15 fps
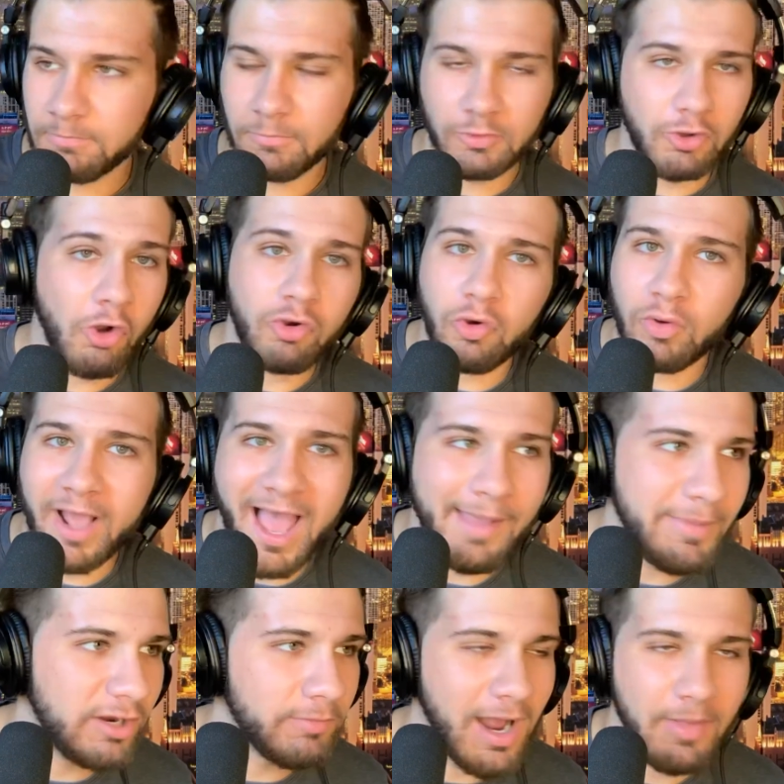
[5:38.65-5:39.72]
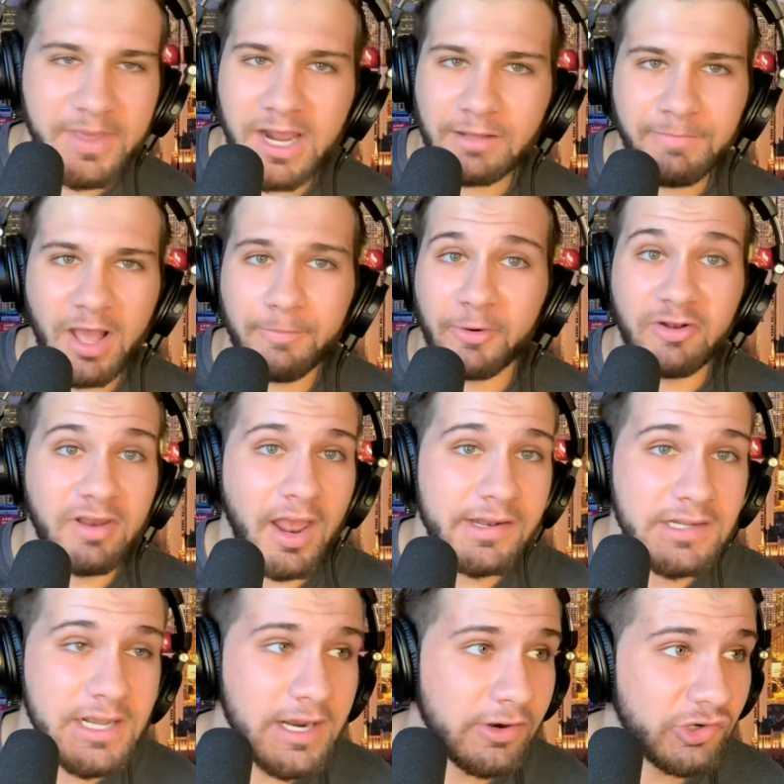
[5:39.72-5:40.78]
local guy, been around the NFL for 10
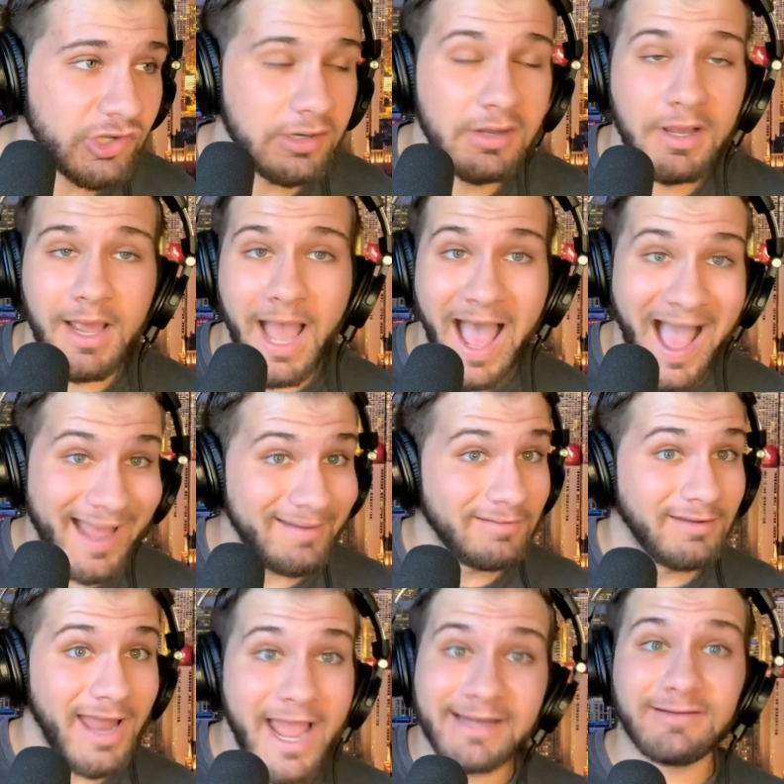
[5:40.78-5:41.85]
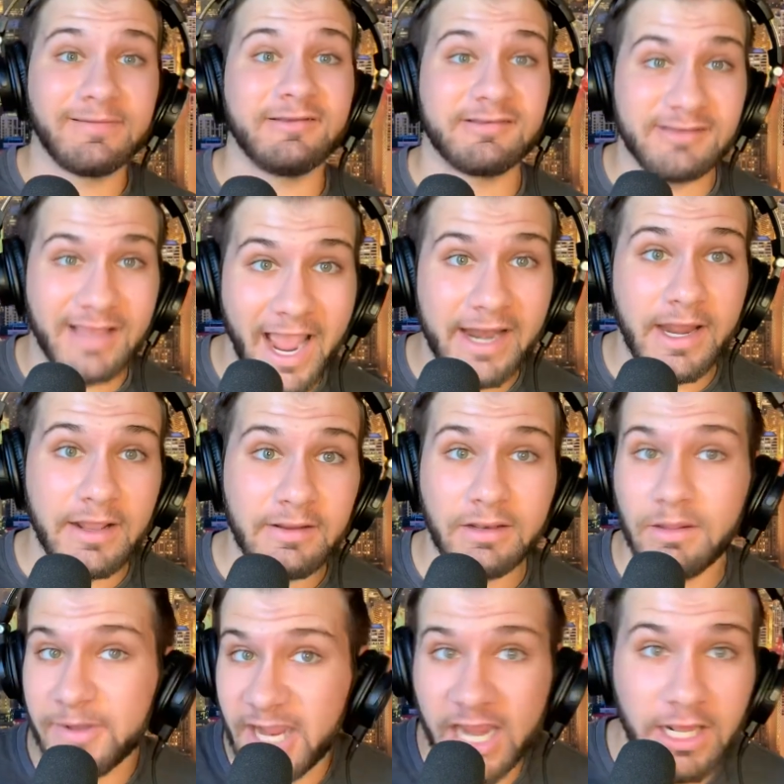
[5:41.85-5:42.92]
years, and I liked the signing in the
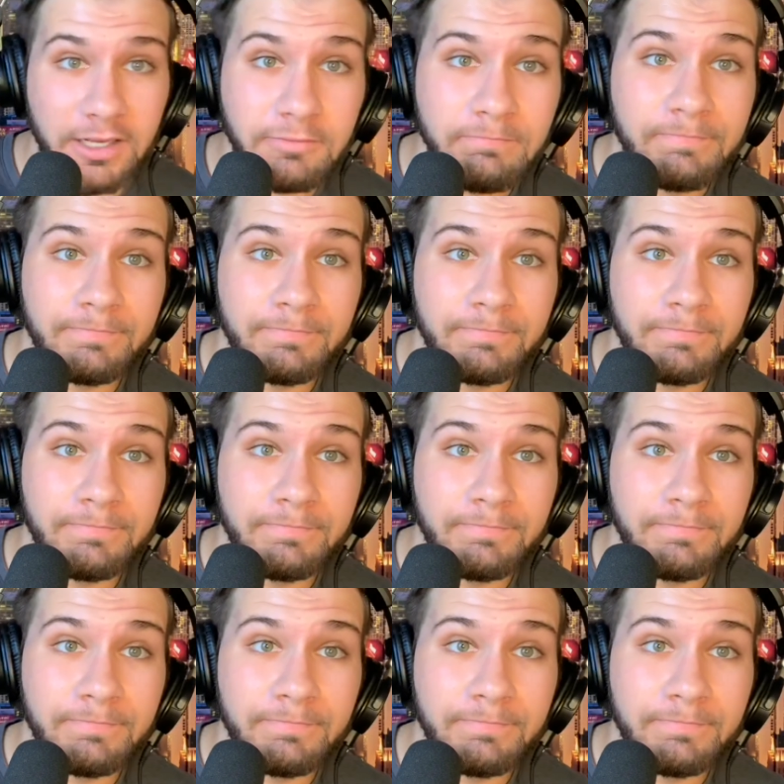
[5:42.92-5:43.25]
beginning.